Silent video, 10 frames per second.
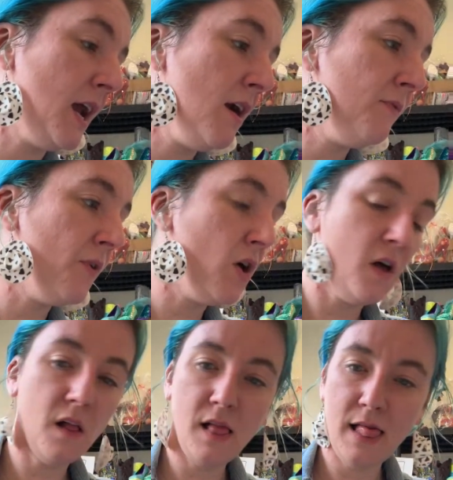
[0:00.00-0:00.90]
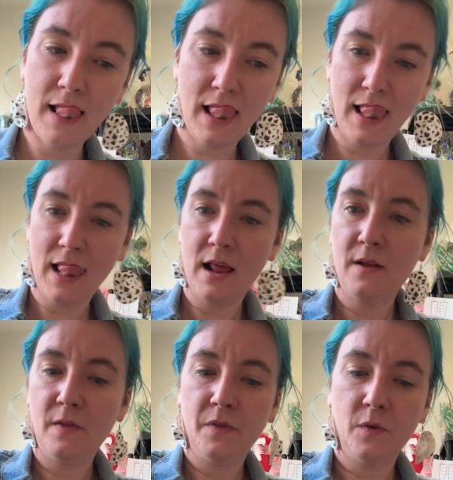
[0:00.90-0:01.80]
careful
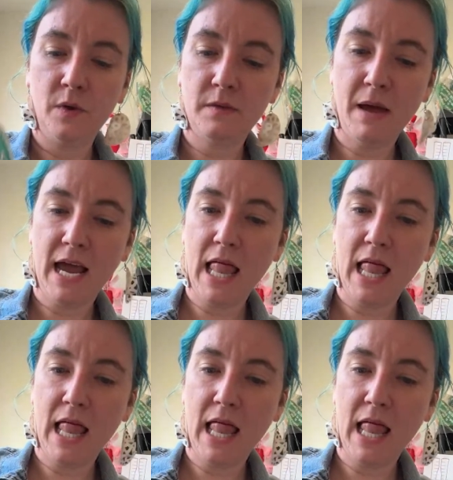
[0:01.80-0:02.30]
with my